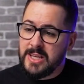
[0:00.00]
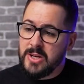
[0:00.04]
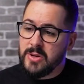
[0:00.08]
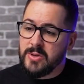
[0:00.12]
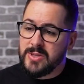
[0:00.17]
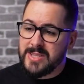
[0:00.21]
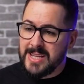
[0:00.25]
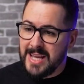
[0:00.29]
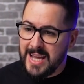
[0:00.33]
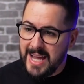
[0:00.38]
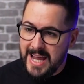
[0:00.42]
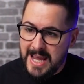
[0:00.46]

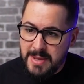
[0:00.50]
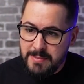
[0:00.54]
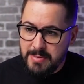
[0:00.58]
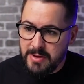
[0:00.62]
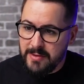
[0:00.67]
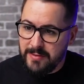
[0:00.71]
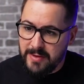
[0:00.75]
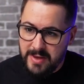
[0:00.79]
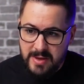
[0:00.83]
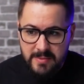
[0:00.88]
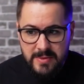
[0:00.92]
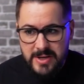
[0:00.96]
type
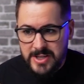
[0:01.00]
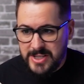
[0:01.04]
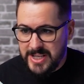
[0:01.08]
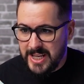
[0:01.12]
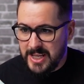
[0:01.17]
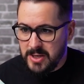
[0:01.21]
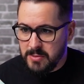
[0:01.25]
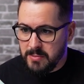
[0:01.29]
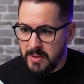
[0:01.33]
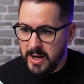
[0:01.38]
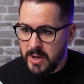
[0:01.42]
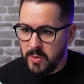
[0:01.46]
of image that
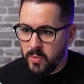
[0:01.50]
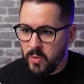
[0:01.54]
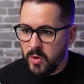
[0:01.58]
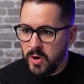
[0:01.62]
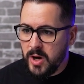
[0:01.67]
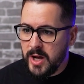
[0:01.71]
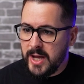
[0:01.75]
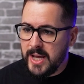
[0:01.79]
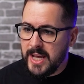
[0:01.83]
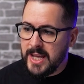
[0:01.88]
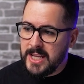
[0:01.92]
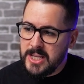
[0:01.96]
you might
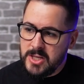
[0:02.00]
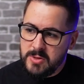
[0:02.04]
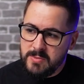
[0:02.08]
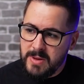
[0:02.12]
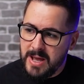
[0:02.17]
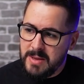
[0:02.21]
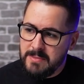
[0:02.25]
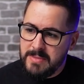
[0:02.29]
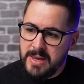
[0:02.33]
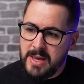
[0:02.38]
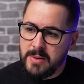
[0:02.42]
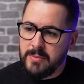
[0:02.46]
want, and you
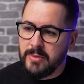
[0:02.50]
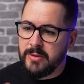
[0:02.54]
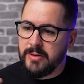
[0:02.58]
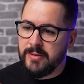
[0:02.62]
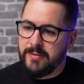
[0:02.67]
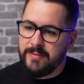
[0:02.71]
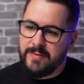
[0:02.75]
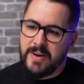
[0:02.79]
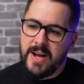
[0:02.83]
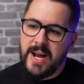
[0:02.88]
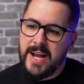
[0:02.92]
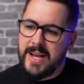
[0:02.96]
might be able to
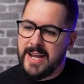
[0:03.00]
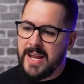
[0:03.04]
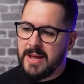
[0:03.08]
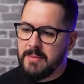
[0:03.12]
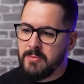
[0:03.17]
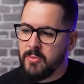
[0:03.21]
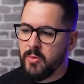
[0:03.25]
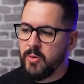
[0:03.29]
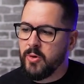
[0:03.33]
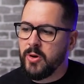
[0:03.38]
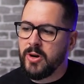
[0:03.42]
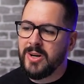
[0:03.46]
find a
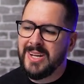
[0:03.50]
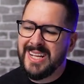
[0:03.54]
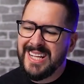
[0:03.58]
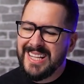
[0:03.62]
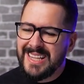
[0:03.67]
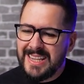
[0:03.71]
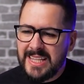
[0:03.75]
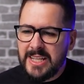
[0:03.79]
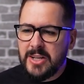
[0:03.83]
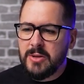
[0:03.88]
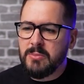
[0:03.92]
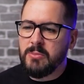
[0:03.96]

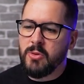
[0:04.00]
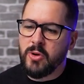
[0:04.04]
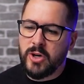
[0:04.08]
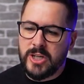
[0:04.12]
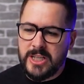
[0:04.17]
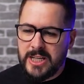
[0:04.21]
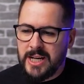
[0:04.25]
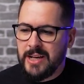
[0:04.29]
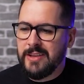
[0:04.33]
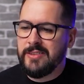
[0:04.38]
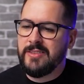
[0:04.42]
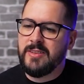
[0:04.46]
little more
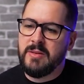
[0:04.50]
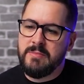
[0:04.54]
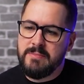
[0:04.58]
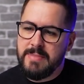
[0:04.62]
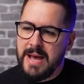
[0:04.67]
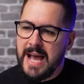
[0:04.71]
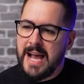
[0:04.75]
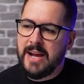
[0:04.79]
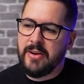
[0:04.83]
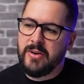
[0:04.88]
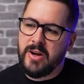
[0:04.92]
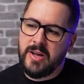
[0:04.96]
custom
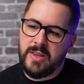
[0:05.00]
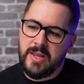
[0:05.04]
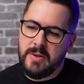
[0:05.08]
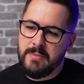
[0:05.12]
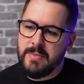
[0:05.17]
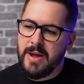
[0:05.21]
background that